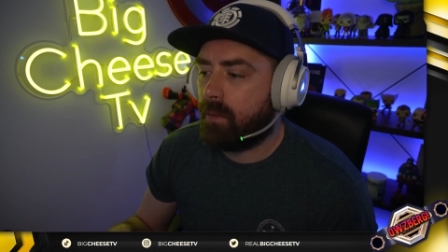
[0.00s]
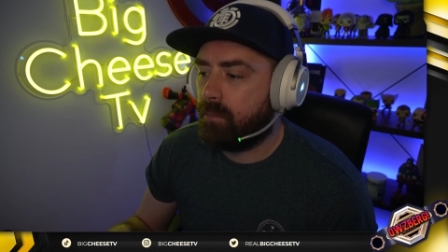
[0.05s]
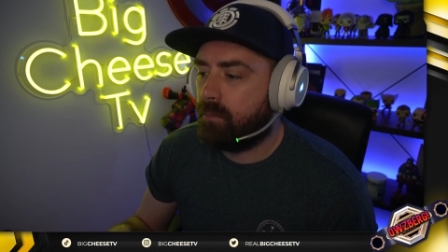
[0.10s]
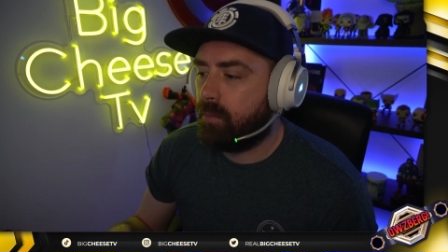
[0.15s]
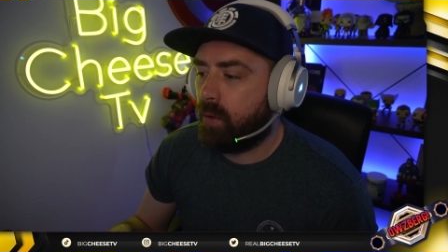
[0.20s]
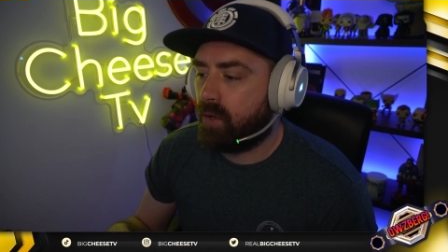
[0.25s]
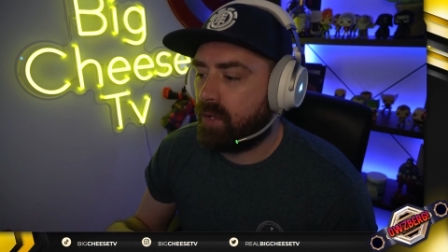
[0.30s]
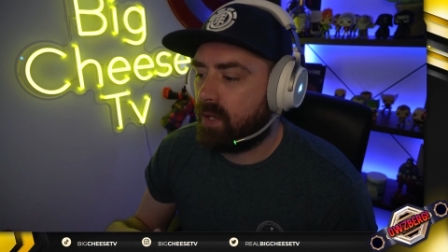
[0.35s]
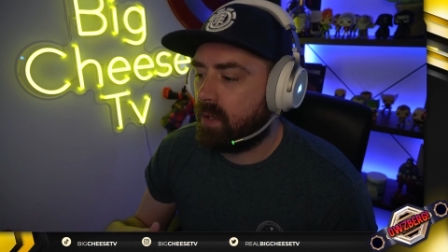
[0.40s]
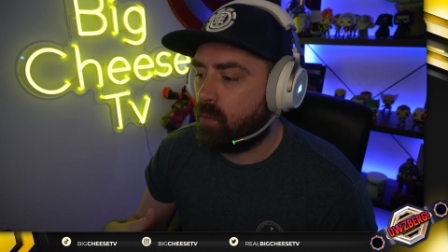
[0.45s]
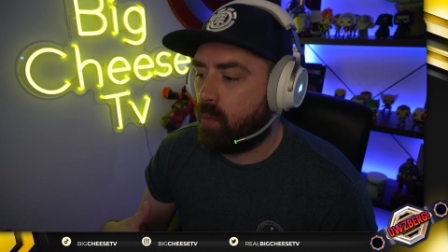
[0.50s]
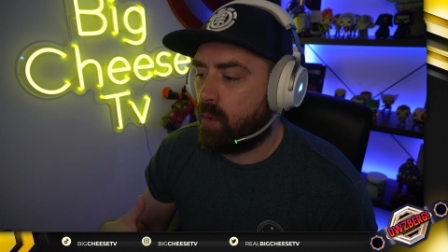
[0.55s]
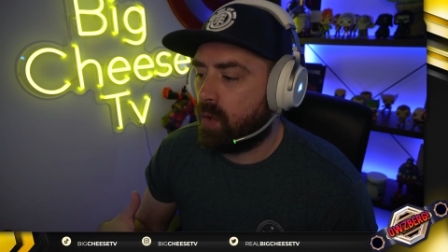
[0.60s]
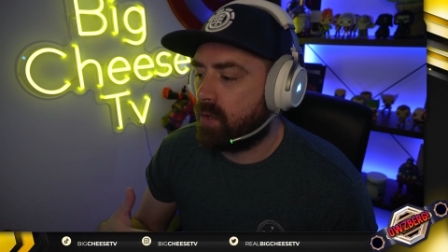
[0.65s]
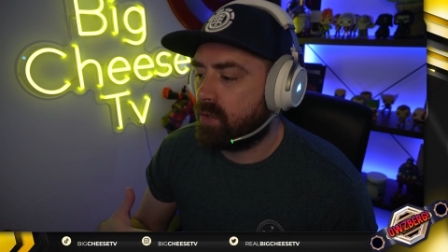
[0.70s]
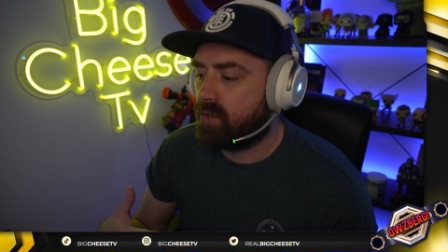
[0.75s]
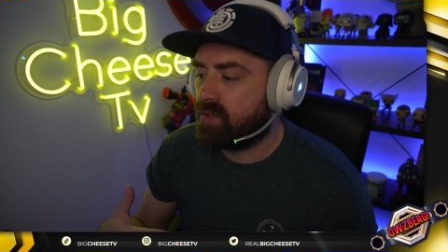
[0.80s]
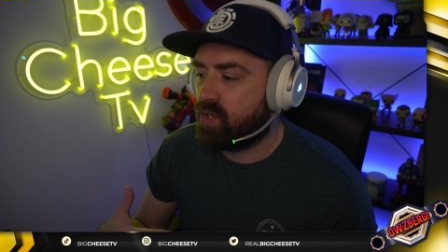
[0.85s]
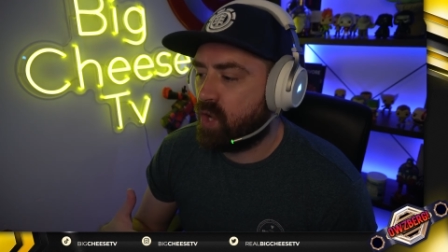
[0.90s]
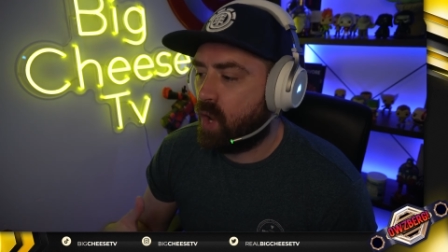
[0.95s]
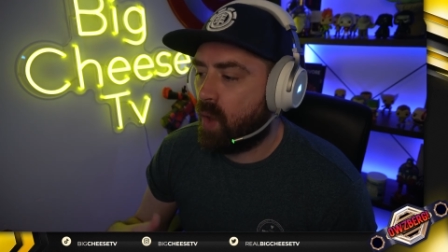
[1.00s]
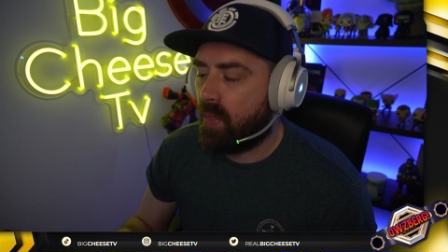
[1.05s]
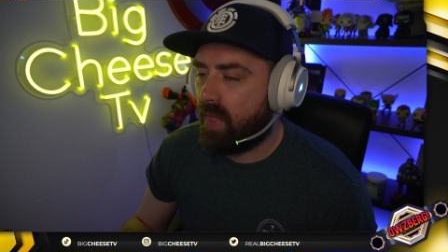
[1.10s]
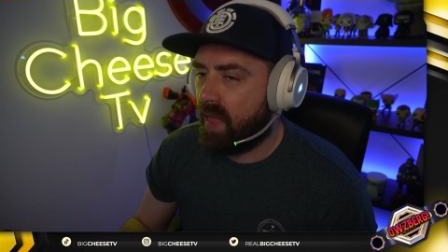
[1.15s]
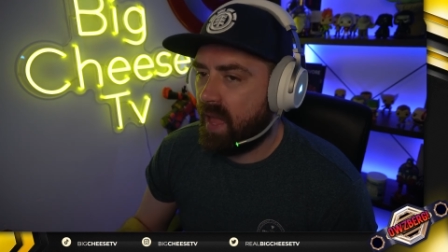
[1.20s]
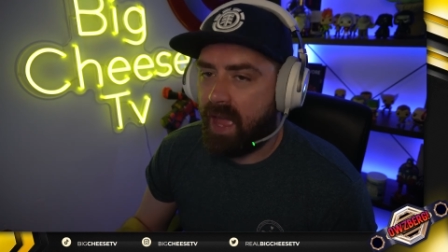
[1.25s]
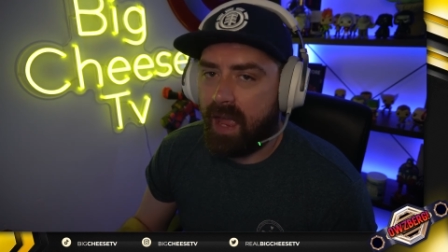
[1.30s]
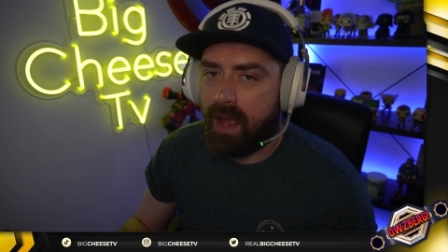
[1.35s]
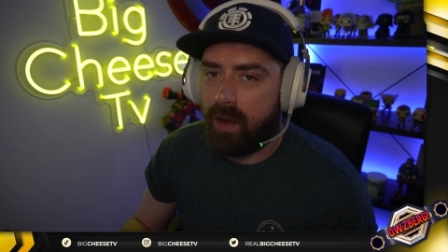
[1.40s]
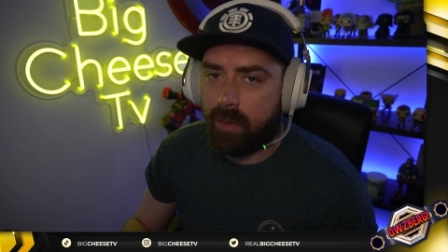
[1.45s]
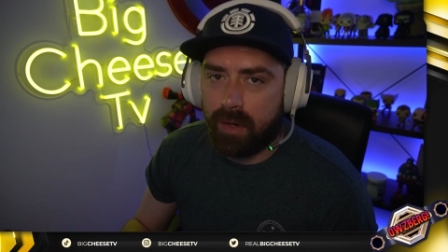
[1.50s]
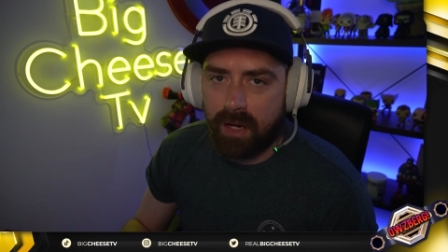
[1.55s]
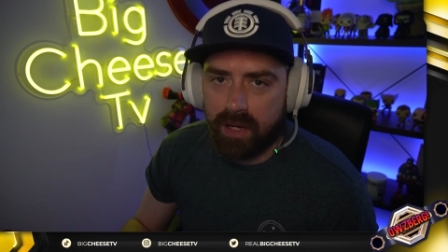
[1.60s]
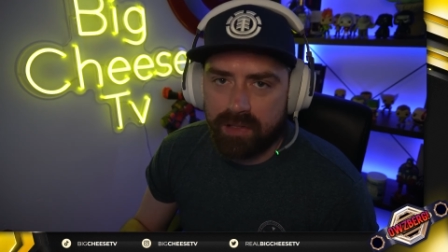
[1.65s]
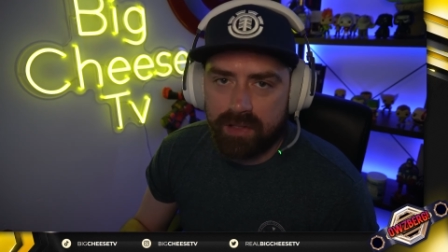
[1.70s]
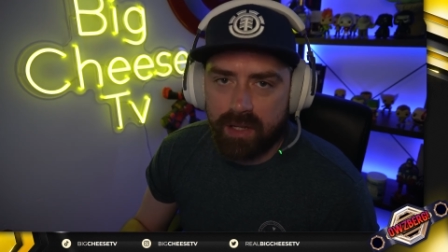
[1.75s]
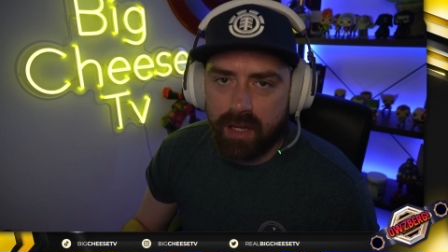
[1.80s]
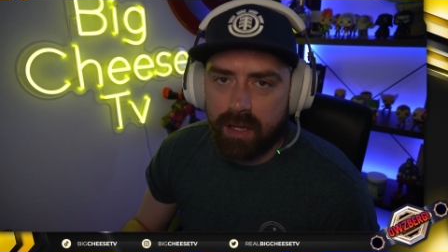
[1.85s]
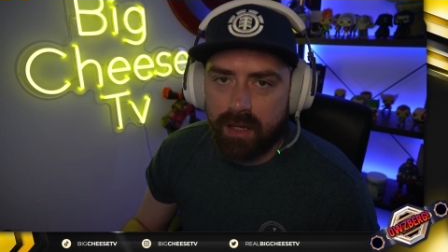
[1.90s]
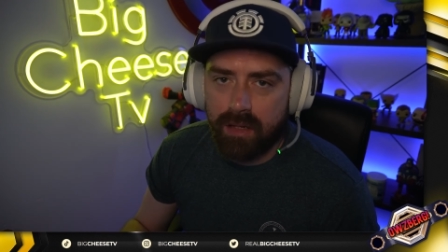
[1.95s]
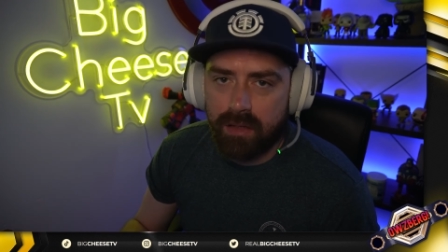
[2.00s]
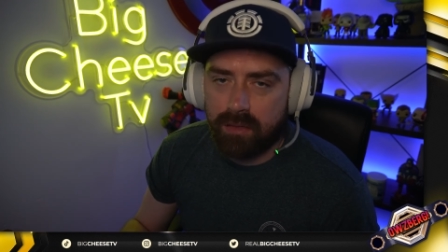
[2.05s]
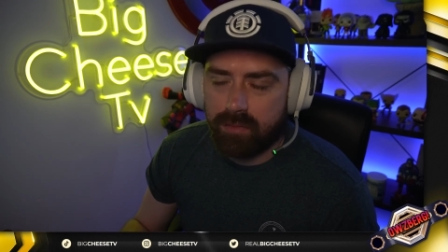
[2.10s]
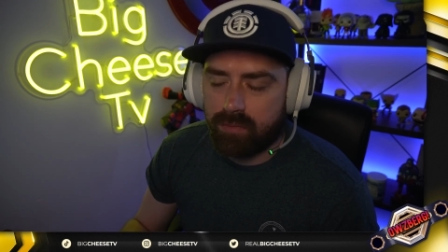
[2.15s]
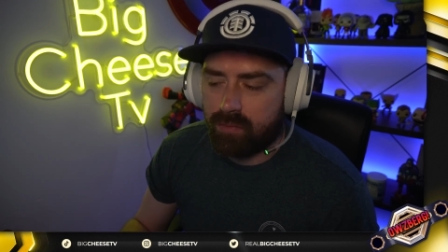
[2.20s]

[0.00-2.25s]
body was not there when I started.